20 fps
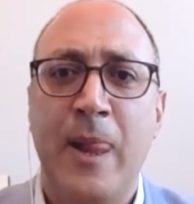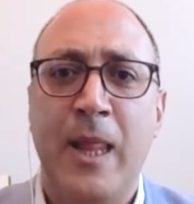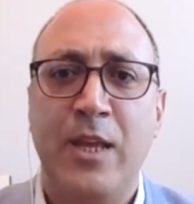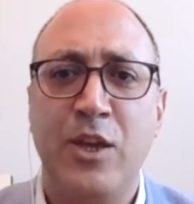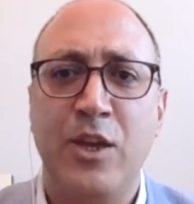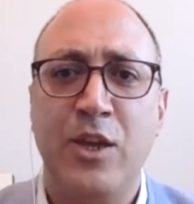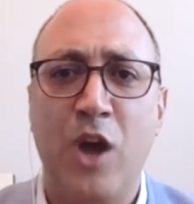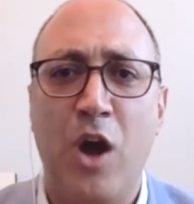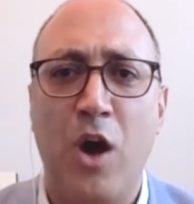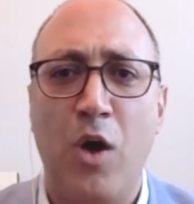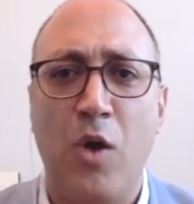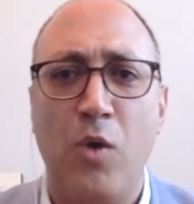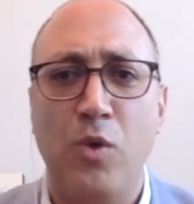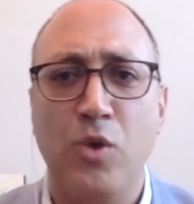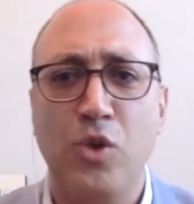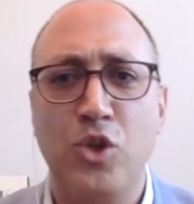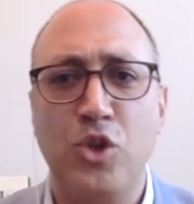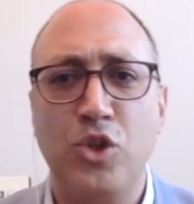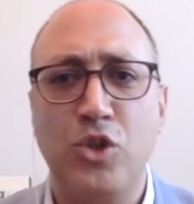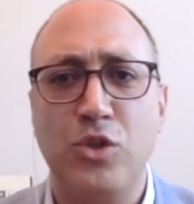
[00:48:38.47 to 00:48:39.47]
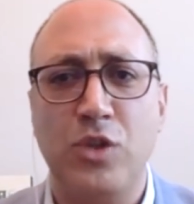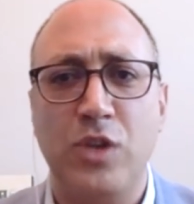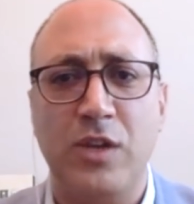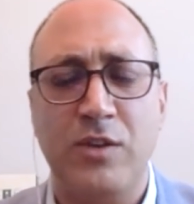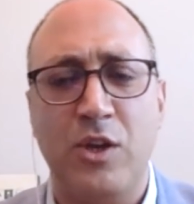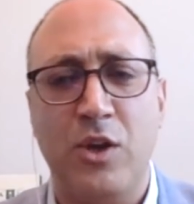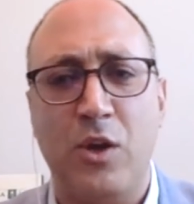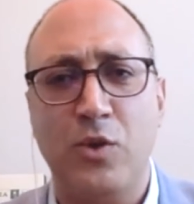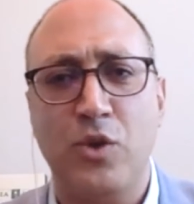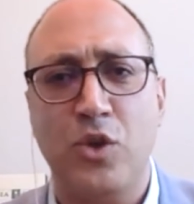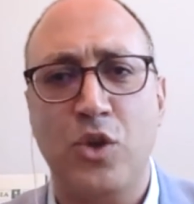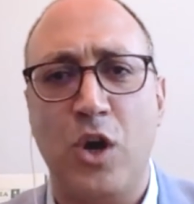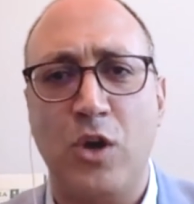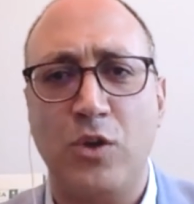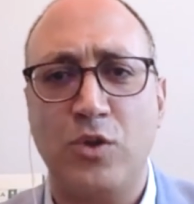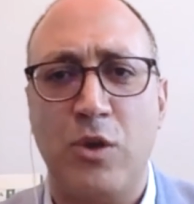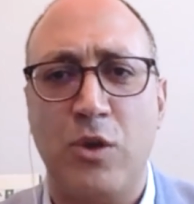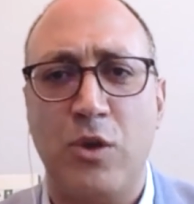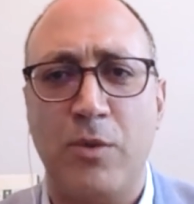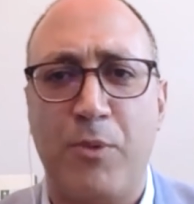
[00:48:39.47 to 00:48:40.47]
you
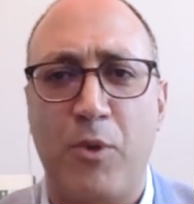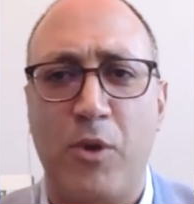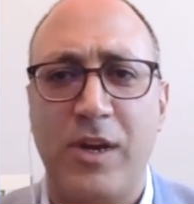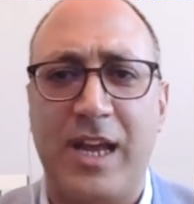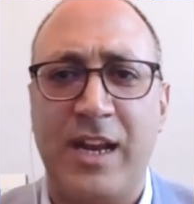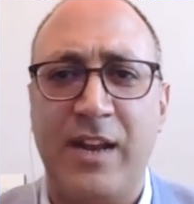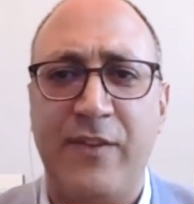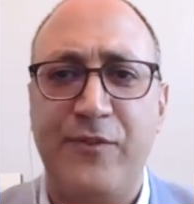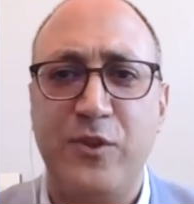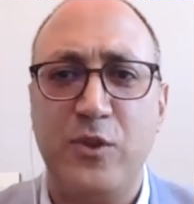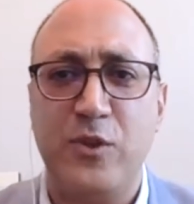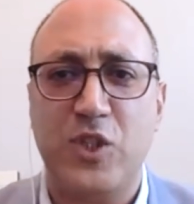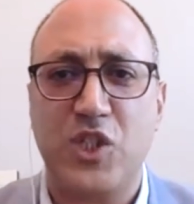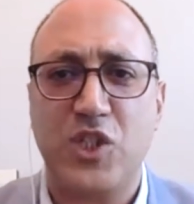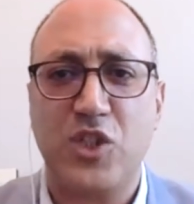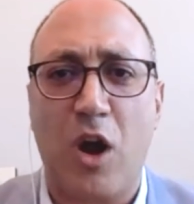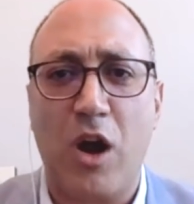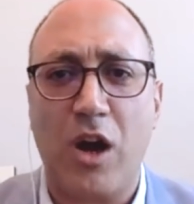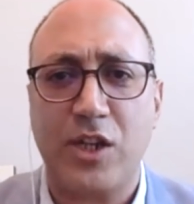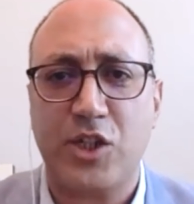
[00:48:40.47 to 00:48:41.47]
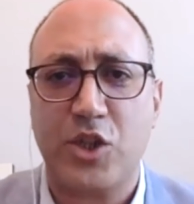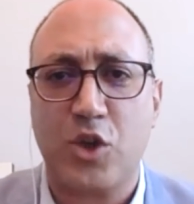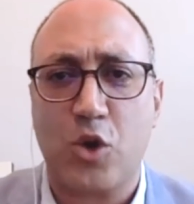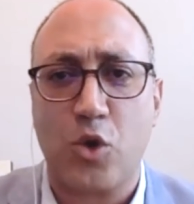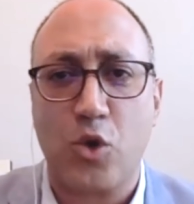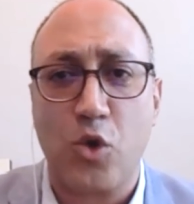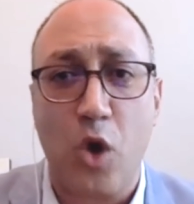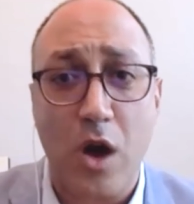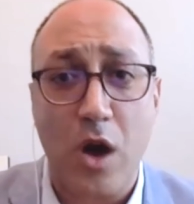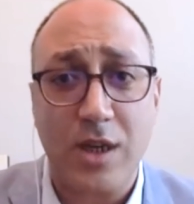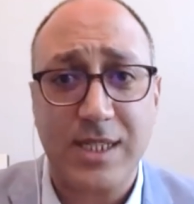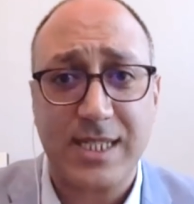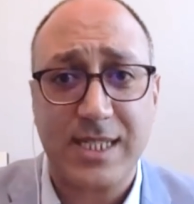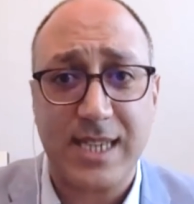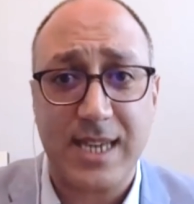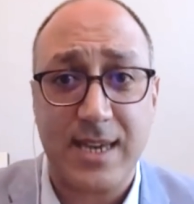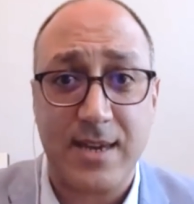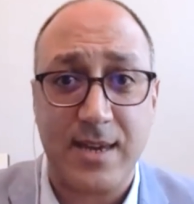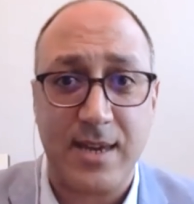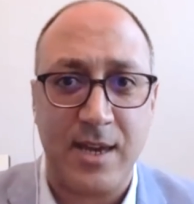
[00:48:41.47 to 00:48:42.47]
go to a point, and if you start
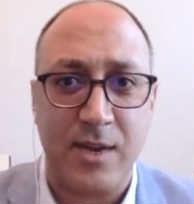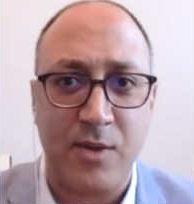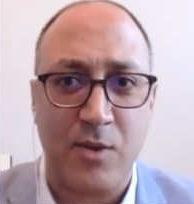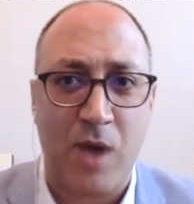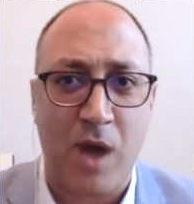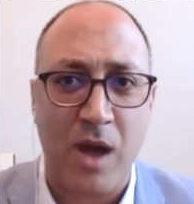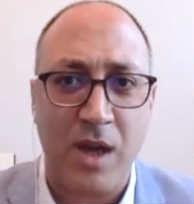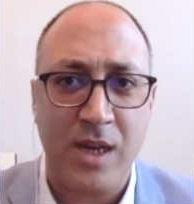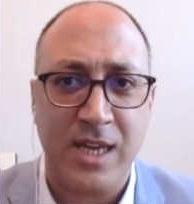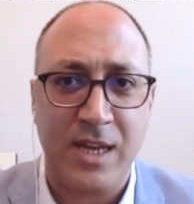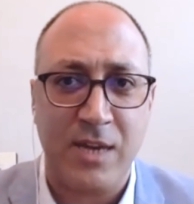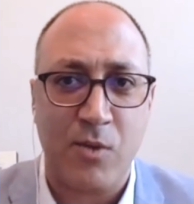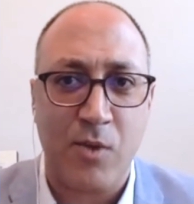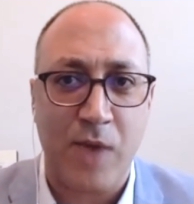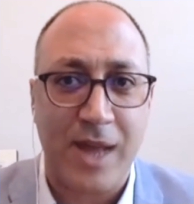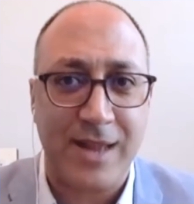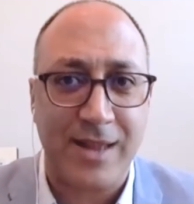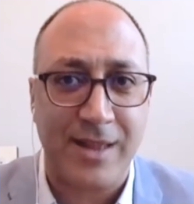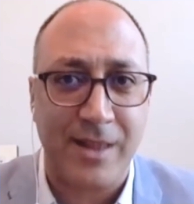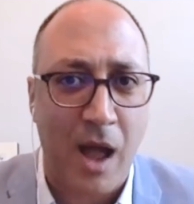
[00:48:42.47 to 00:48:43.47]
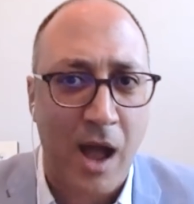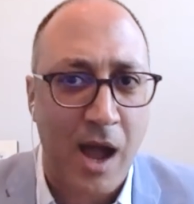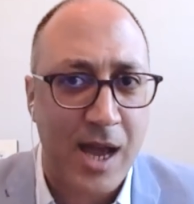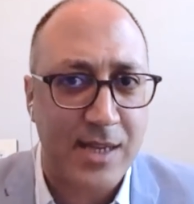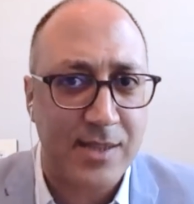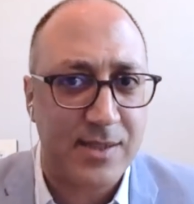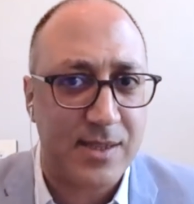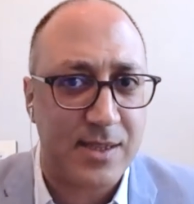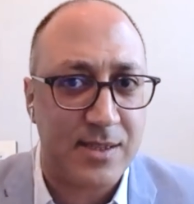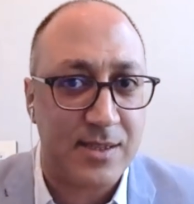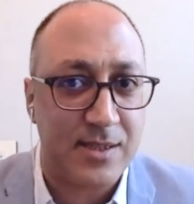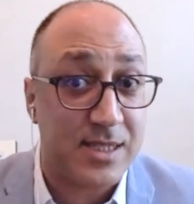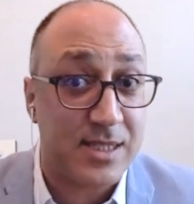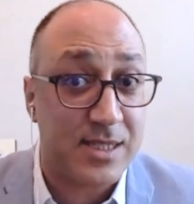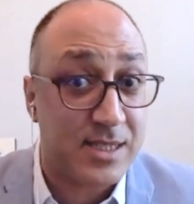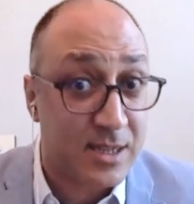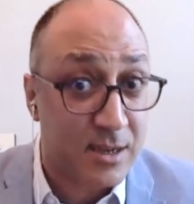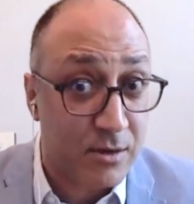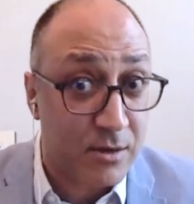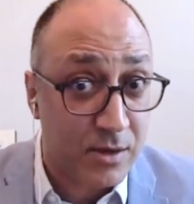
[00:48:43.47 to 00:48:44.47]
crossing Iranian red lines in
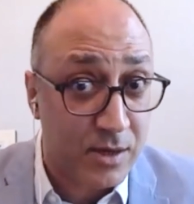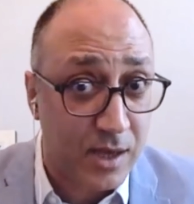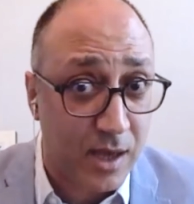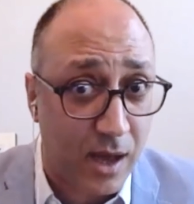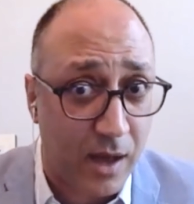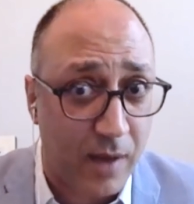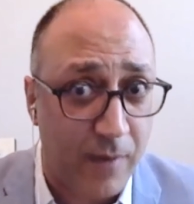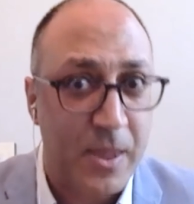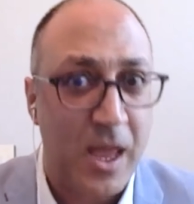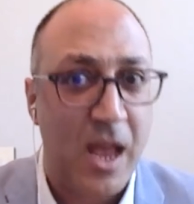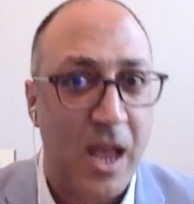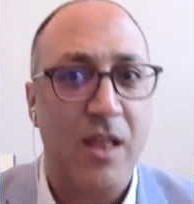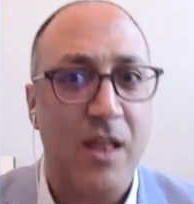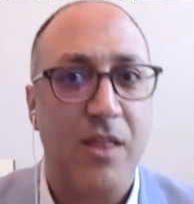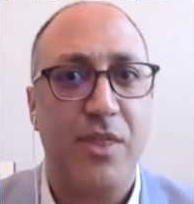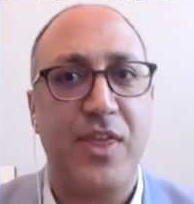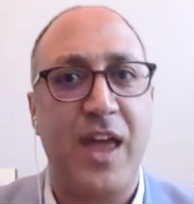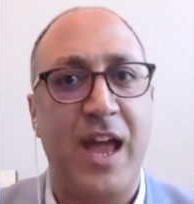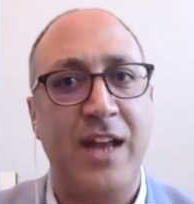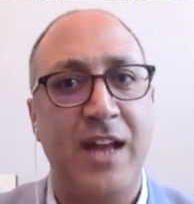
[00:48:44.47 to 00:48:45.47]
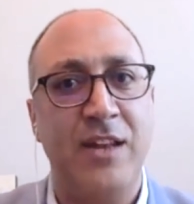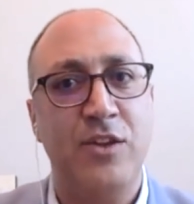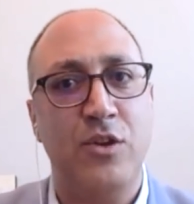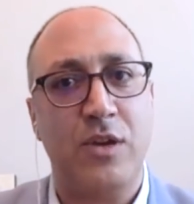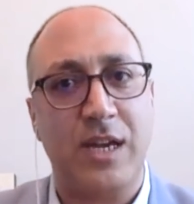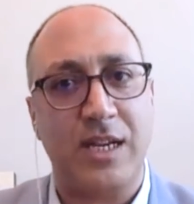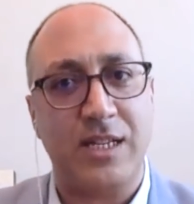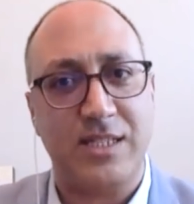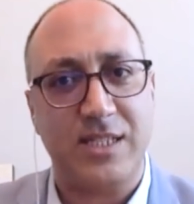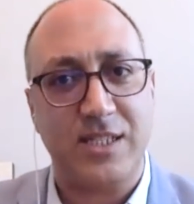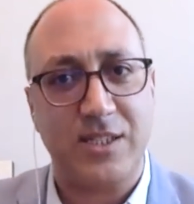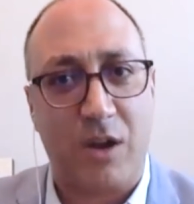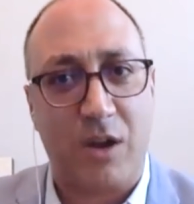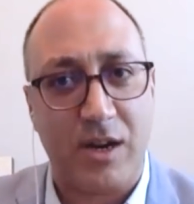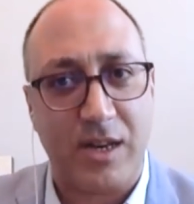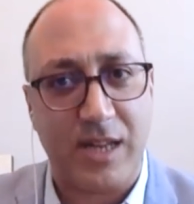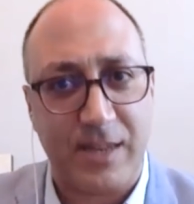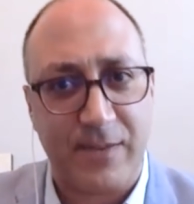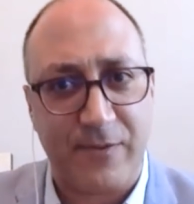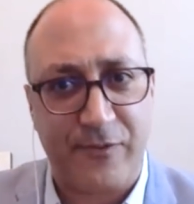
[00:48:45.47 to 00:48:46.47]
Syria, then you can
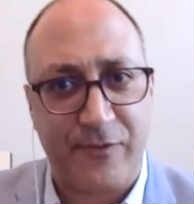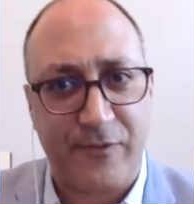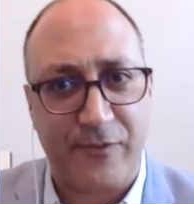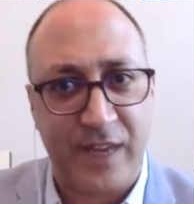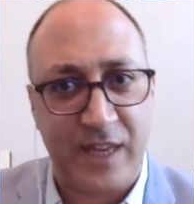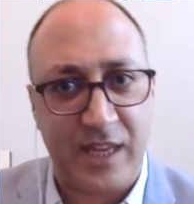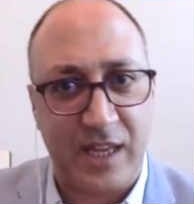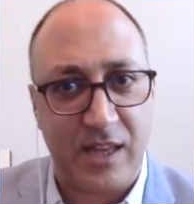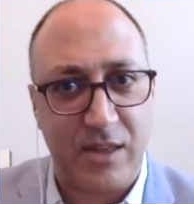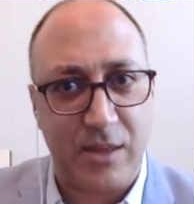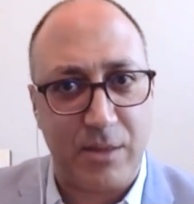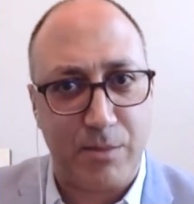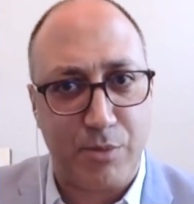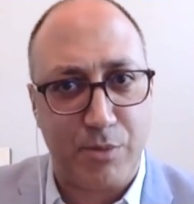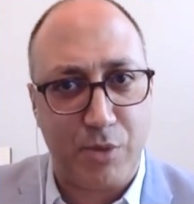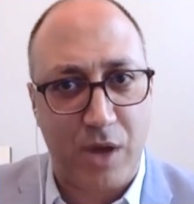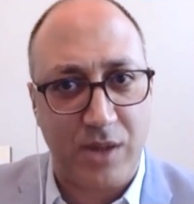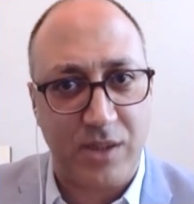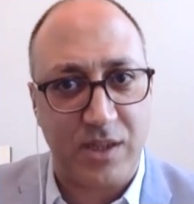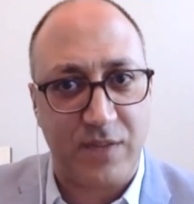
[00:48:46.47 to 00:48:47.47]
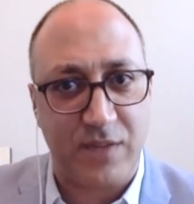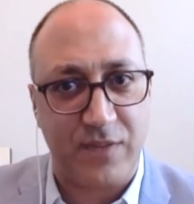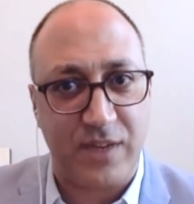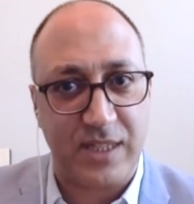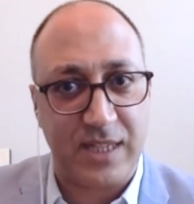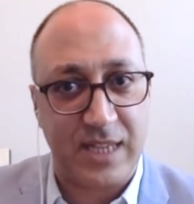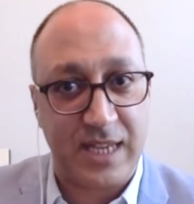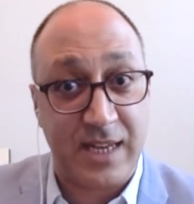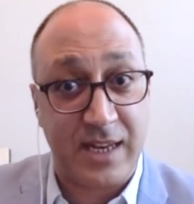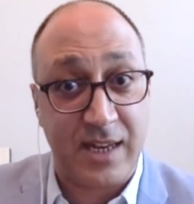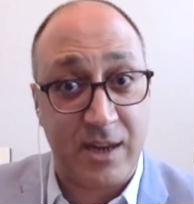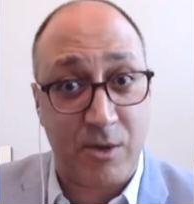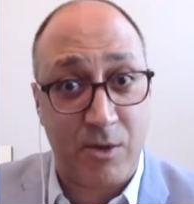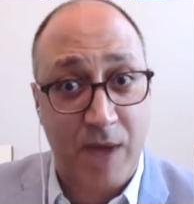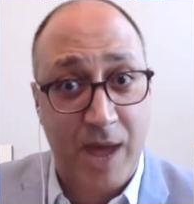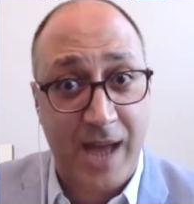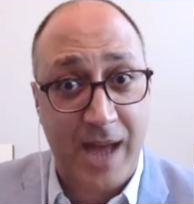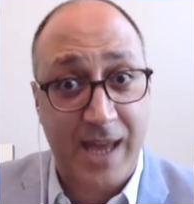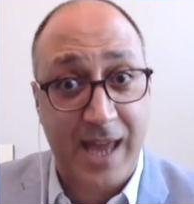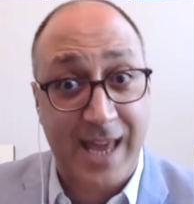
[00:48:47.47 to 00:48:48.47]
start feeling the brunt of it in
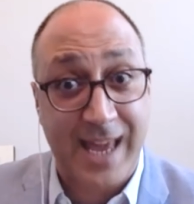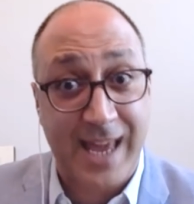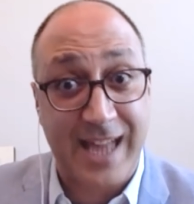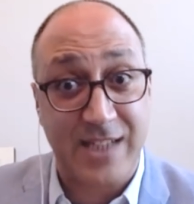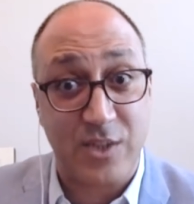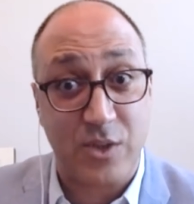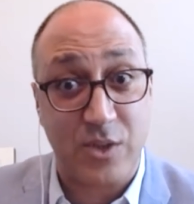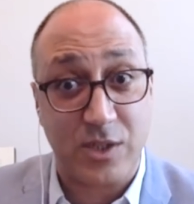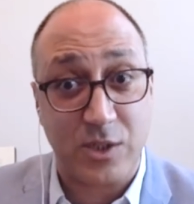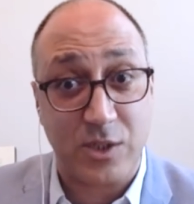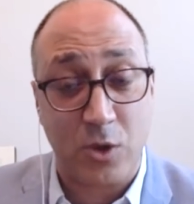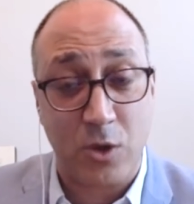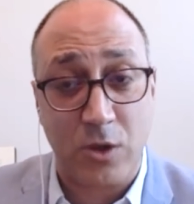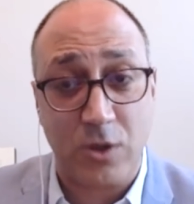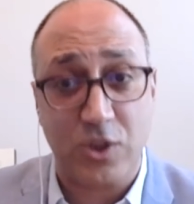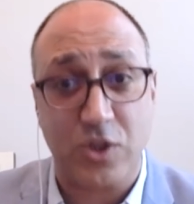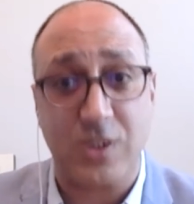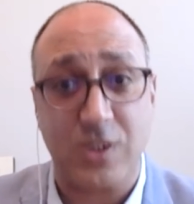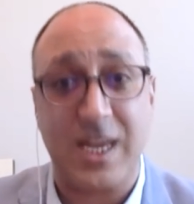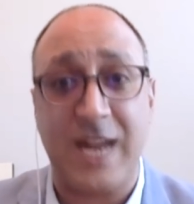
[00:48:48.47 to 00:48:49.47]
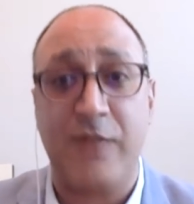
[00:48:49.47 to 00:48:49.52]
Iraq against your soldiers.